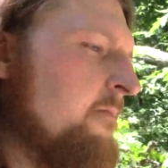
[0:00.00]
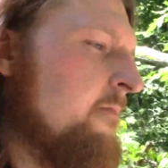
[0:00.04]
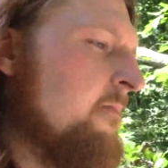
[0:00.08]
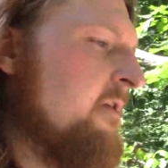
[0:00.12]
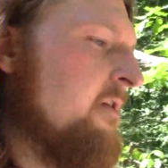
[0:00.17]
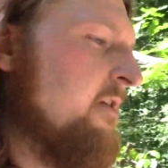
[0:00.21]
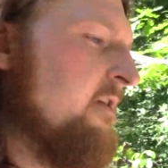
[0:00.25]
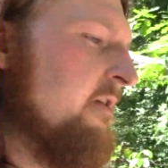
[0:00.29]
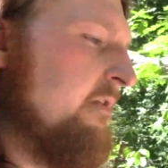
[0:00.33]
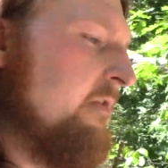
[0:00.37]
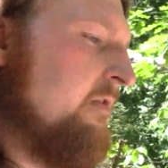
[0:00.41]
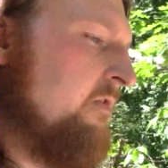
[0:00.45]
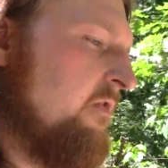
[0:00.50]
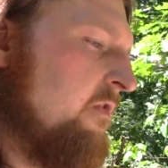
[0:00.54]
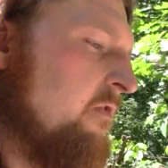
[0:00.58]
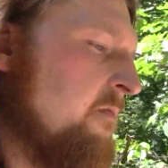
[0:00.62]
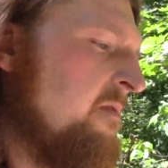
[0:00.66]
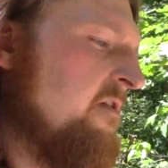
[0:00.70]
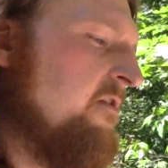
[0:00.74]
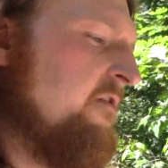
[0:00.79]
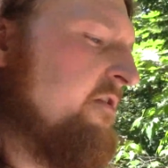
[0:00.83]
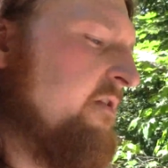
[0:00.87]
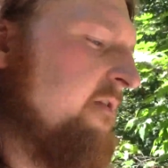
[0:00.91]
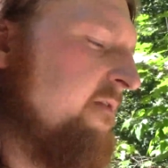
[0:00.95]
Because so
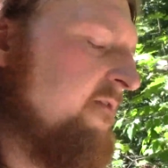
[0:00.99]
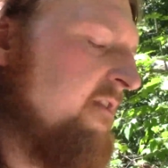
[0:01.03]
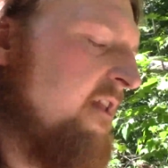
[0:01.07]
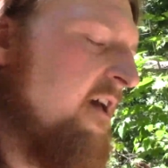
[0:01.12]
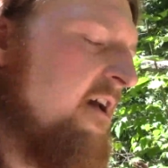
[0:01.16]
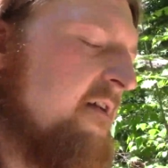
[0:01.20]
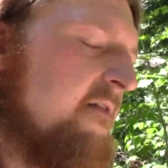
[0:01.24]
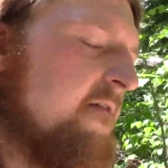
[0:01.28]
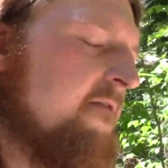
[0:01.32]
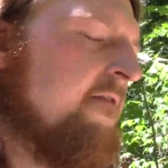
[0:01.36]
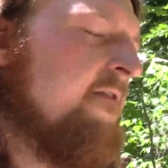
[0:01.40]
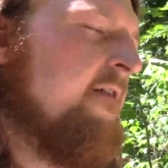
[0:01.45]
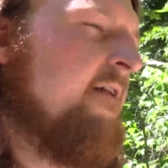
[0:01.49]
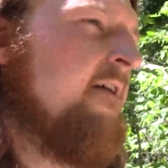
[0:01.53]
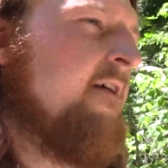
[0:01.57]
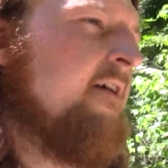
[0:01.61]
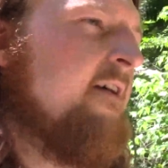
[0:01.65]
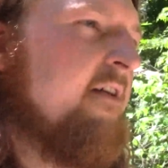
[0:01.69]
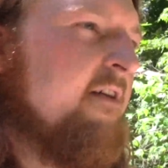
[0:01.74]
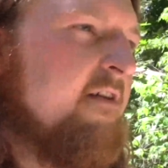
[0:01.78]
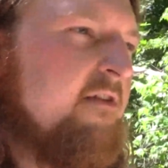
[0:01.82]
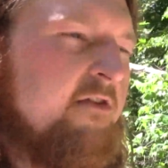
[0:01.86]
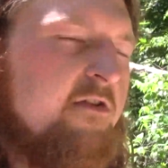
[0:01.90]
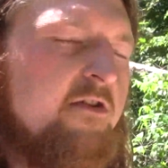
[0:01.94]
much of life
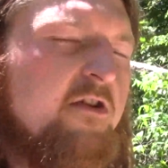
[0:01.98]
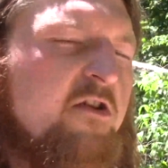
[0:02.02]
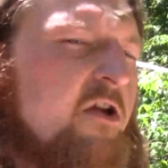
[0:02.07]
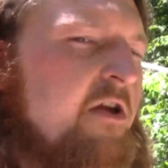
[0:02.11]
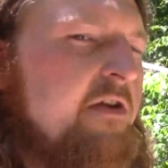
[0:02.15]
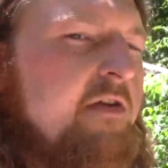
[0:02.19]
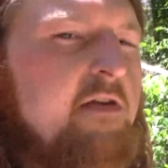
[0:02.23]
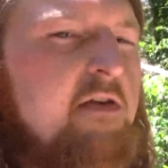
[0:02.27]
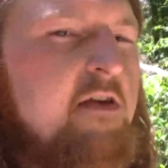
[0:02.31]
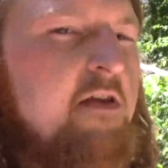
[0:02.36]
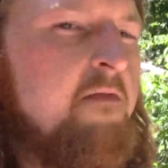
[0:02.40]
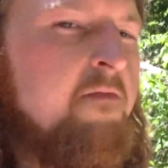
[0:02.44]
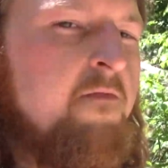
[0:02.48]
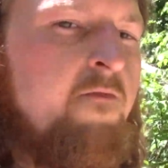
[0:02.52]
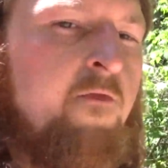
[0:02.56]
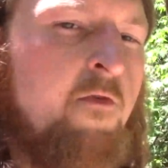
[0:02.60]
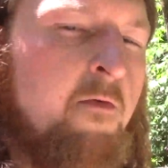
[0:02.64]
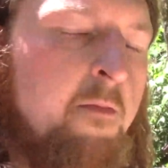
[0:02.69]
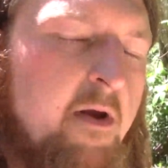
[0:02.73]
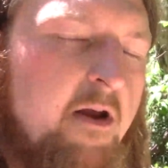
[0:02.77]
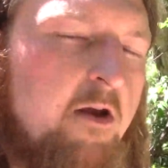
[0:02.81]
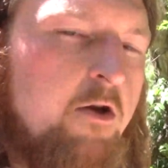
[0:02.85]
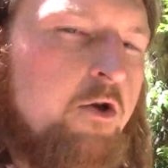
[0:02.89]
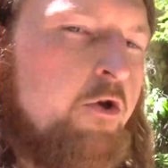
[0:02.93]
is just
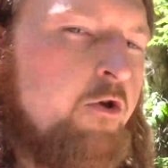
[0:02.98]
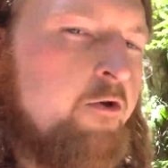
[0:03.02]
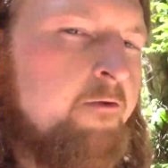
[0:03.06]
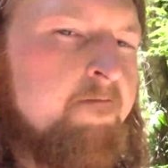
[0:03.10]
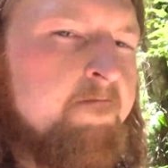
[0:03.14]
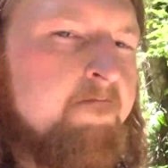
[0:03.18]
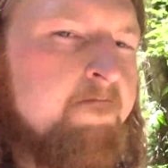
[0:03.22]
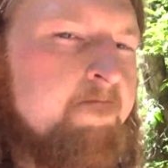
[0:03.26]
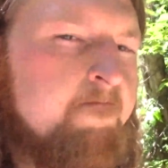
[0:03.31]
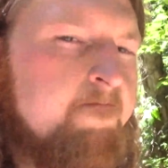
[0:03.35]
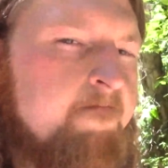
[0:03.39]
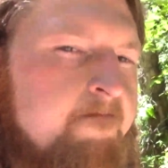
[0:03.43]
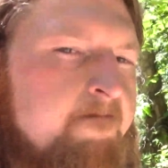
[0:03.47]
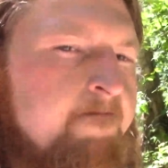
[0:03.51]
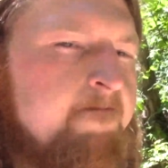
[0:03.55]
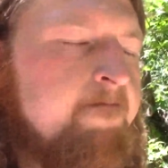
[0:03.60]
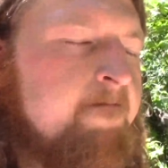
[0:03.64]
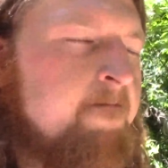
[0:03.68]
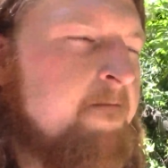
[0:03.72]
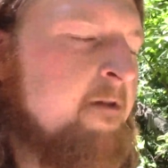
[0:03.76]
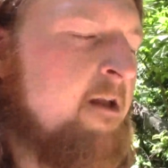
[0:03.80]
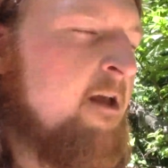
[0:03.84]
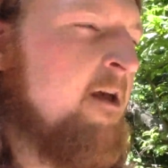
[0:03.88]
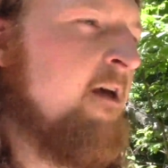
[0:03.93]
information.
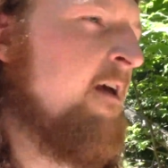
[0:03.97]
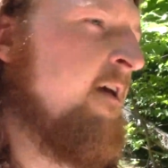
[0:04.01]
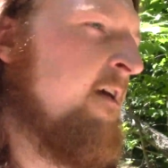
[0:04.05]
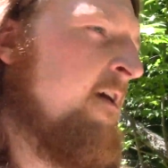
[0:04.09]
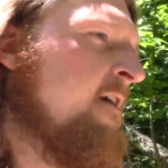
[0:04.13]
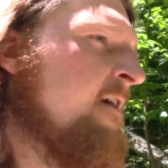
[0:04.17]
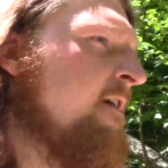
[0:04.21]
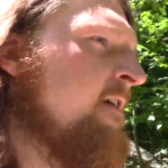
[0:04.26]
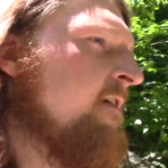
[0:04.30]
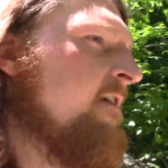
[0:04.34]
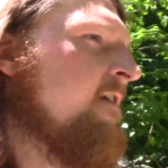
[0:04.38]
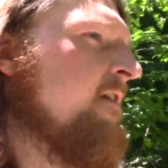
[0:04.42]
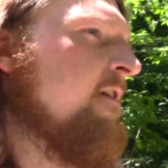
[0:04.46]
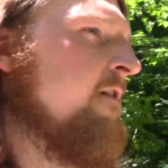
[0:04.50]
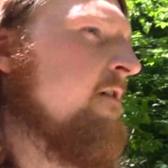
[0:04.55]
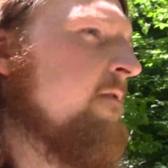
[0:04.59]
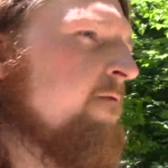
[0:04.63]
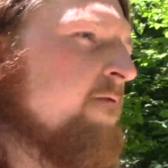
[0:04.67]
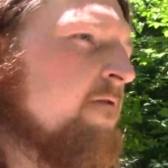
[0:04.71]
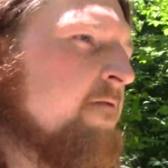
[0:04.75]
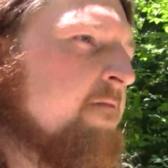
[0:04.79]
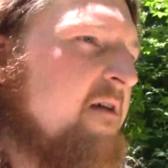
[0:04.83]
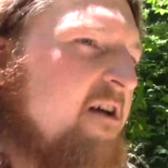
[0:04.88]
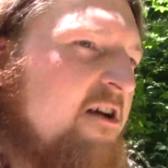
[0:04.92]

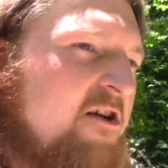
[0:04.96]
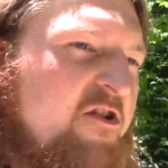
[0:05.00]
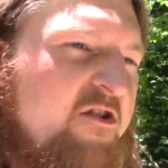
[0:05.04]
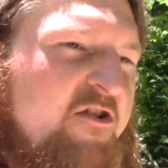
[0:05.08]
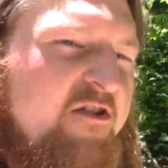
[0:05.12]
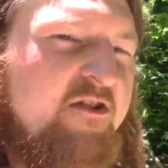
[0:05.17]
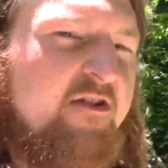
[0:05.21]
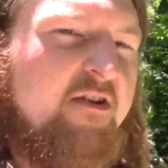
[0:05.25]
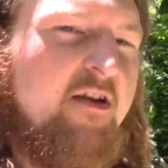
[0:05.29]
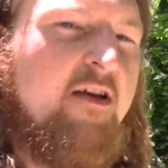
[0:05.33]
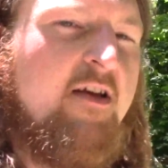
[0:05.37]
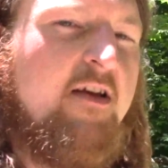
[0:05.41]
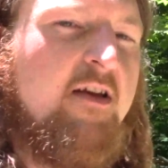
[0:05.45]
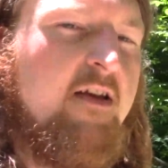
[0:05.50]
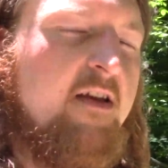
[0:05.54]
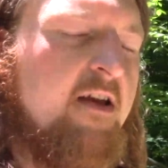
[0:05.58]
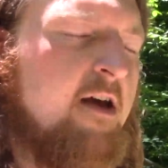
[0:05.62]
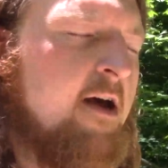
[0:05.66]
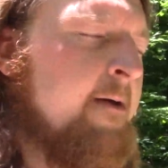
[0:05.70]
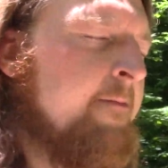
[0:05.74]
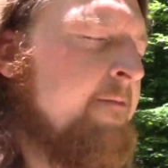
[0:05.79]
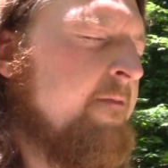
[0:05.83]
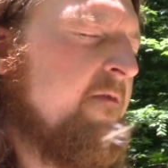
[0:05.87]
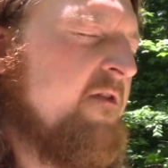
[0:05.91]
Information
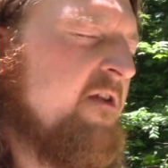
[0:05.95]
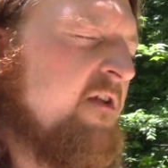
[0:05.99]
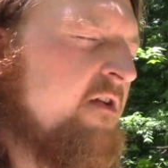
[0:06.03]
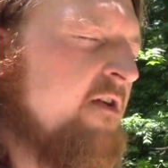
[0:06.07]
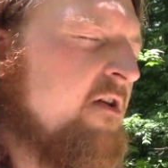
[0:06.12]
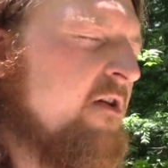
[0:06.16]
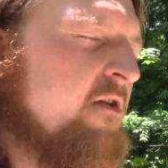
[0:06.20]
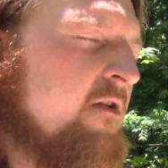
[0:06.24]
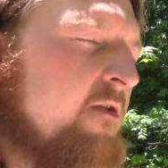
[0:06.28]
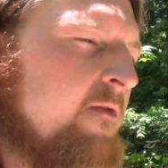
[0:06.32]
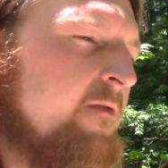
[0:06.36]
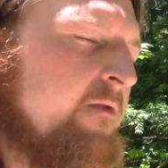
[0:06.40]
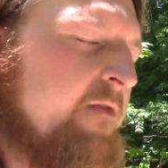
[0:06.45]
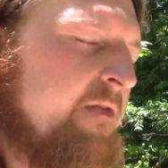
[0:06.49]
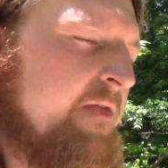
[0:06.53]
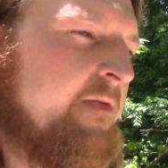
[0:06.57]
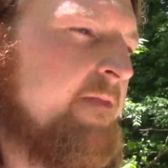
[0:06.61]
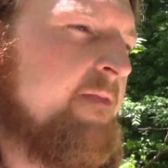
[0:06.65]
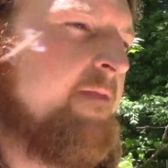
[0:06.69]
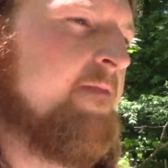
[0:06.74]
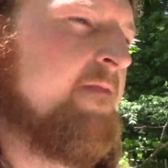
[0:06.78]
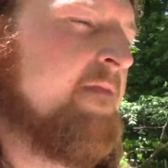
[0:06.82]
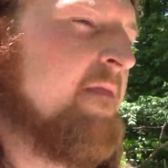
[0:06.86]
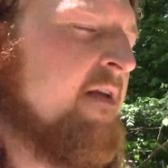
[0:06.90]
comes and goes,
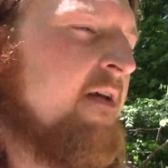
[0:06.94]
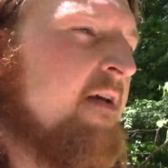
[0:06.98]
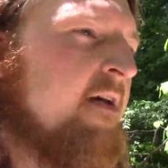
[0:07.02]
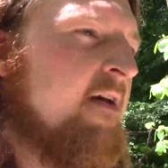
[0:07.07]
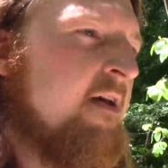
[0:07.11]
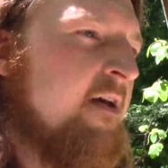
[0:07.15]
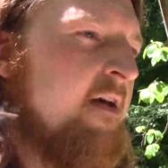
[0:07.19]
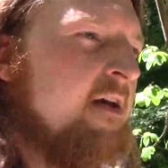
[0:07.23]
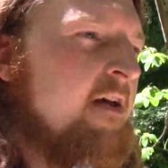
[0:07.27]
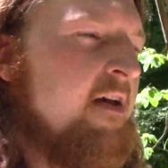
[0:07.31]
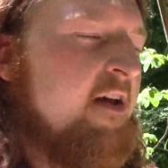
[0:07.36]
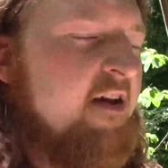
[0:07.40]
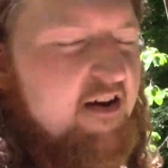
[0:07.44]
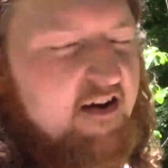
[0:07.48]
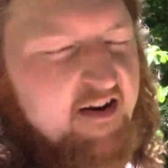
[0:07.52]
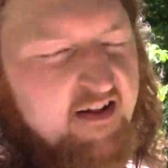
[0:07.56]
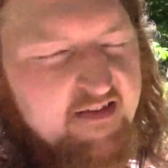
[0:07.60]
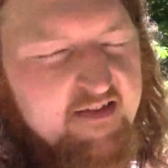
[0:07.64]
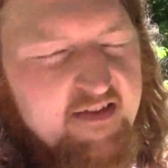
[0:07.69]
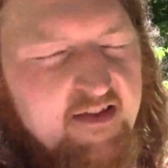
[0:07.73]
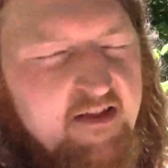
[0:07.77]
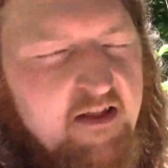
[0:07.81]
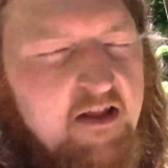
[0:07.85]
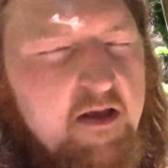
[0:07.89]
and
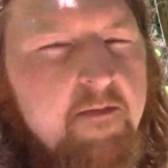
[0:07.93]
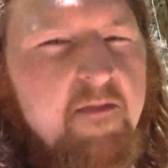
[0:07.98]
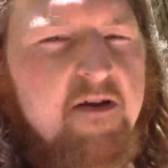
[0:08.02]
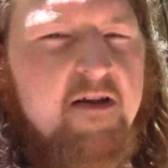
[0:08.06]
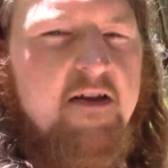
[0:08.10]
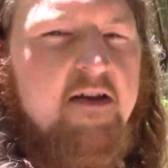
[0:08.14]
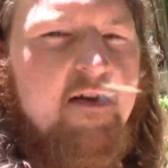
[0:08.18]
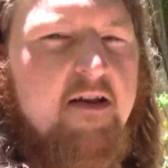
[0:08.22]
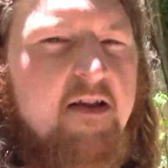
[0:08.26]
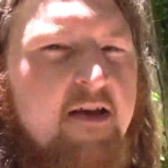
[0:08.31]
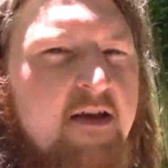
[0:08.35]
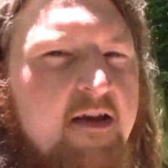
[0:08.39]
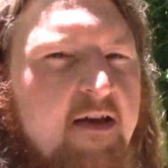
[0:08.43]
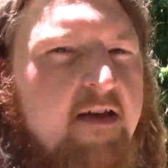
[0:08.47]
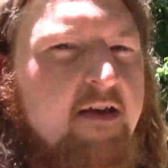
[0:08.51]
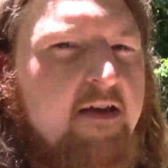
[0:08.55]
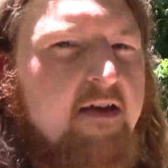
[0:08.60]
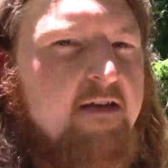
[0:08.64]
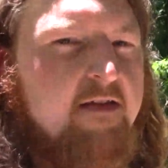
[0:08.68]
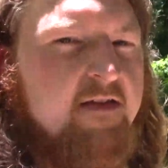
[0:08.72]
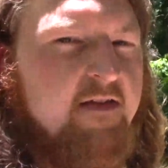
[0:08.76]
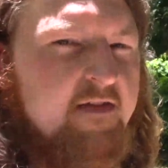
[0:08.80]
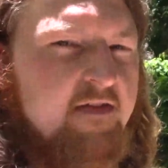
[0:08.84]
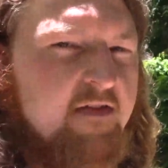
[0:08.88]
it's limited
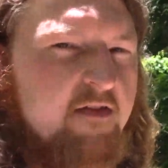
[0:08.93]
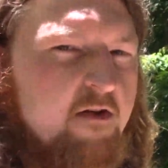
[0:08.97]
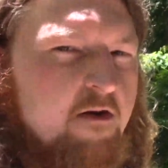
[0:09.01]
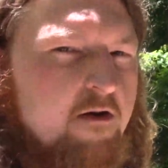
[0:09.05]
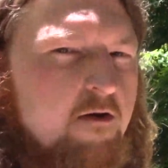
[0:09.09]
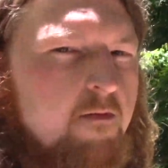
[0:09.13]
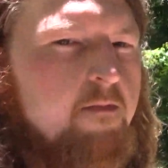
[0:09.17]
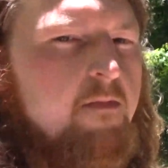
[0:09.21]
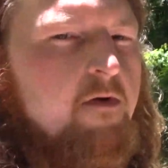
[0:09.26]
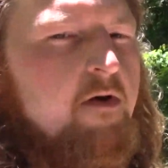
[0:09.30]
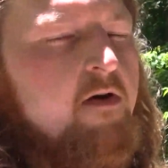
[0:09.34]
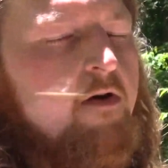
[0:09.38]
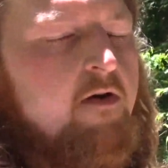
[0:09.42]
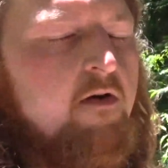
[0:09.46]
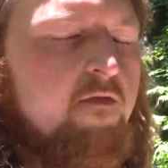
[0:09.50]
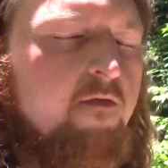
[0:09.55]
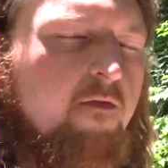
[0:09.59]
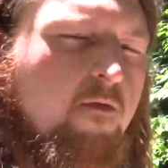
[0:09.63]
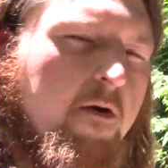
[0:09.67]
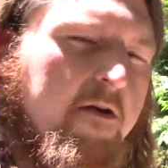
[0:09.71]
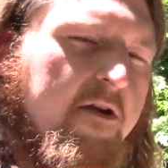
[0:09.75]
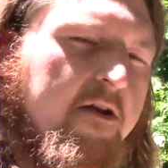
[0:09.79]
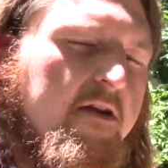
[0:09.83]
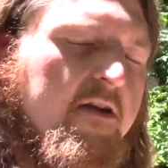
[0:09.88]
in the scope
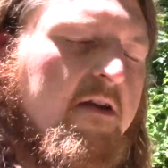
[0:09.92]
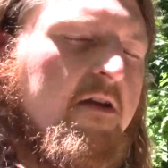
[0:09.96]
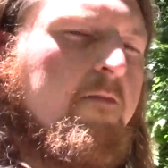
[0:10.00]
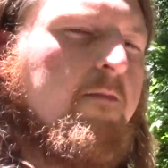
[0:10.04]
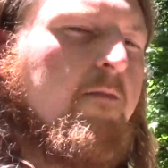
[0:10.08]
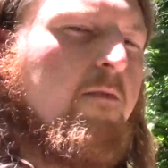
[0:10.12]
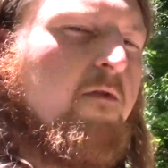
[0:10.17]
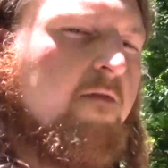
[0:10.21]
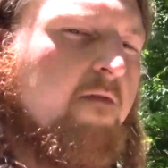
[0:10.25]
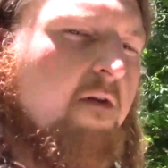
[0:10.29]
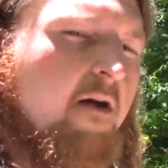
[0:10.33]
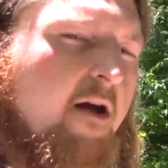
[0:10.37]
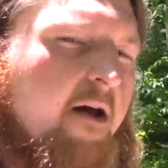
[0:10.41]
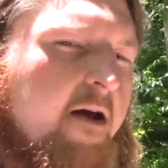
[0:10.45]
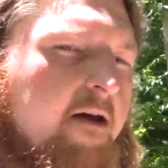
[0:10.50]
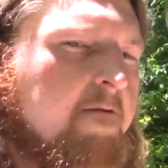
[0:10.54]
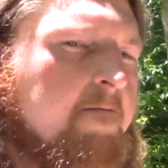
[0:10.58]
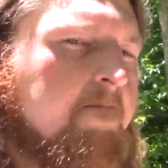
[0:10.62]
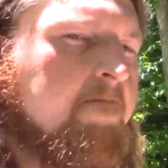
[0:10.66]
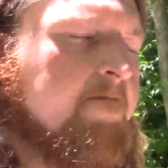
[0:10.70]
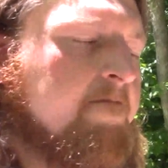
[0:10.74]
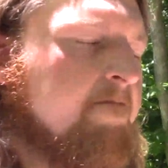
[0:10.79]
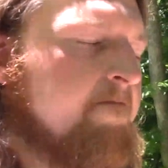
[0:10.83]
of what it can provide.